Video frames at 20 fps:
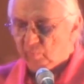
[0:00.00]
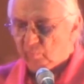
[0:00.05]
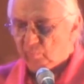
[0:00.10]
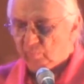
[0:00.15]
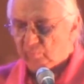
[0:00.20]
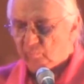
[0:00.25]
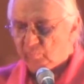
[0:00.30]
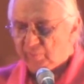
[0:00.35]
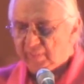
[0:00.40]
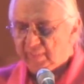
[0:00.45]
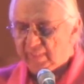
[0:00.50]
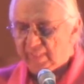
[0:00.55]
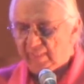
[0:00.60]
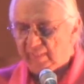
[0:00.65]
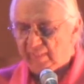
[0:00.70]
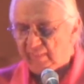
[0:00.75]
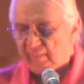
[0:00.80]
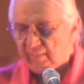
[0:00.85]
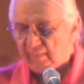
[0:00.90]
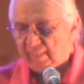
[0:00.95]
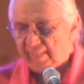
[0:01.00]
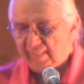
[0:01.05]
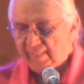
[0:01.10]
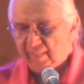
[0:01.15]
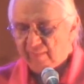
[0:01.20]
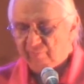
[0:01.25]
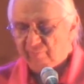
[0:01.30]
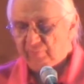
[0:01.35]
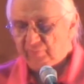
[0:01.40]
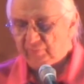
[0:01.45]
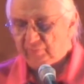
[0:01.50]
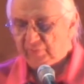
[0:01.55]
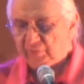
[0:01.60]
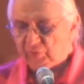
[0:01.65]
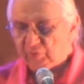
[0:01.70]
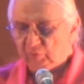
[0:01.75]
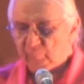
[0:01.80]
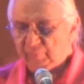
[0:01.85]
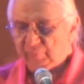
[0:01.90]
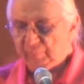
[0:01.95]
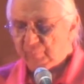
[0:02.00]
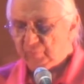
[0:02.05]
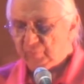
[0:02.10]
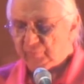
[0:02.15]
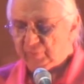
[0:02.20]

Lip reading: we have as Indigenous peoples and